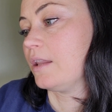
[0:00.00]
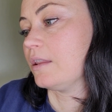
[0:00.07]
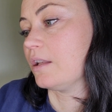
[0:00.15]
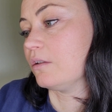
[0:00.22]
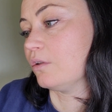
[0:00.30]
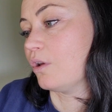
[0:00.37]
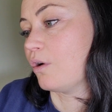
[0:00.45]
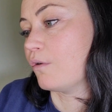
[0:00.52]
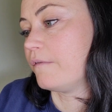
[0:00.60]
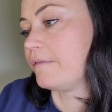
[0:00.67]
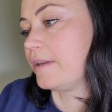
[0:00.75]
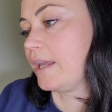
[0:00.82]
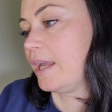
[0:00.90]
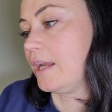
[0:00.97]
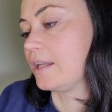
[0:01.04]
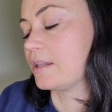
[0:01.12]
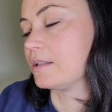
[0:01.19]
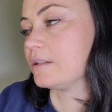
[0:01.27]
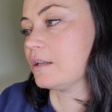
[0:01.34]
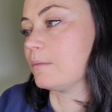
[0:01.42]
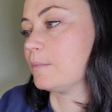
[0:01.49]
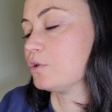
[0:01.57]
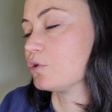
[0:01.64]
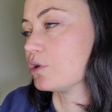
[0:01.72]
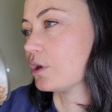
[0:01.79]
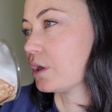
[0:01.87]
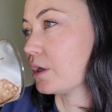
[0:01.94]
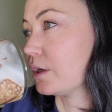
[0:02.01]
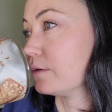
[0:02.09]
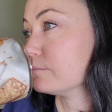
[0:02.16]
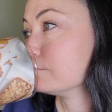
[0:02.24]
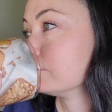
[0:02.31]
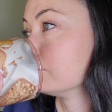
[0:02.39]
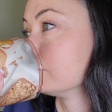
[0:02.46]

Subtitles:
The loaf cake, the cinnamon sugar.